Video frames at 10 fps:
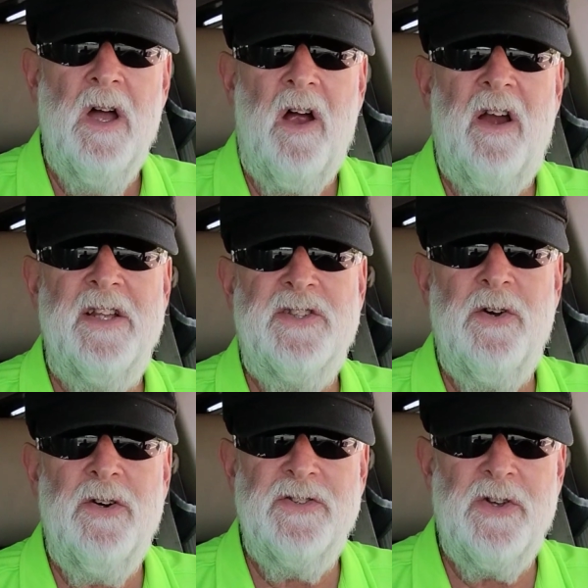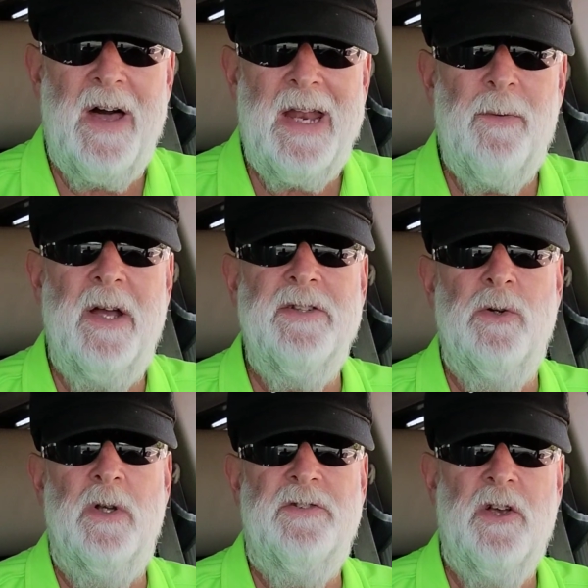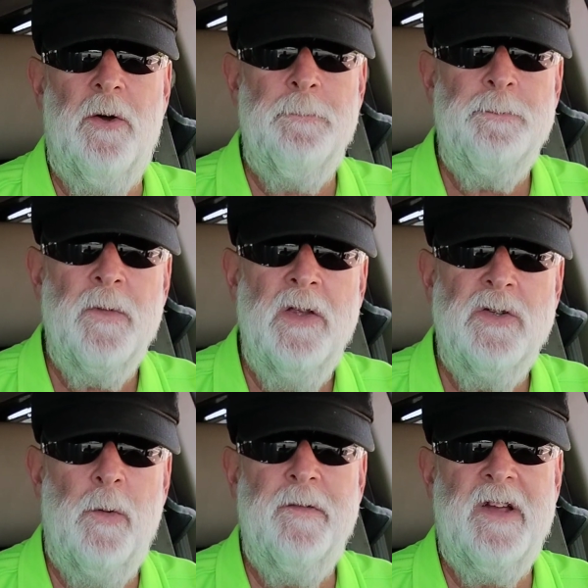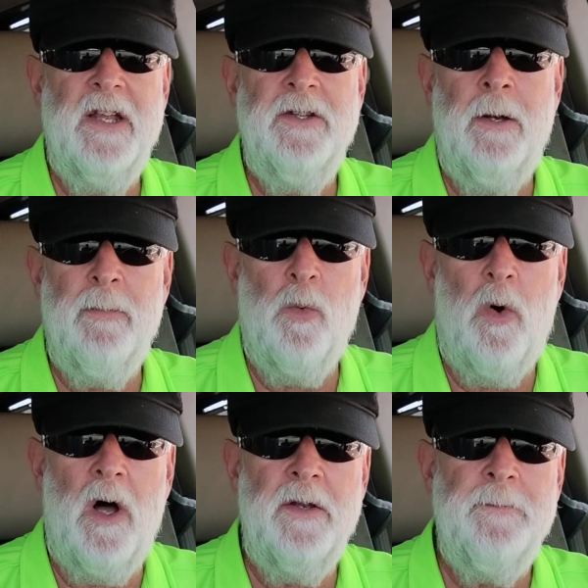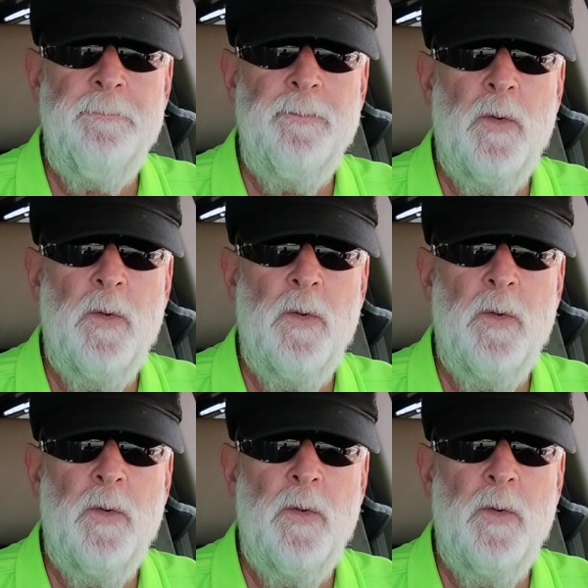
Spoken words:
All right, so how do I do it? So we've got number one,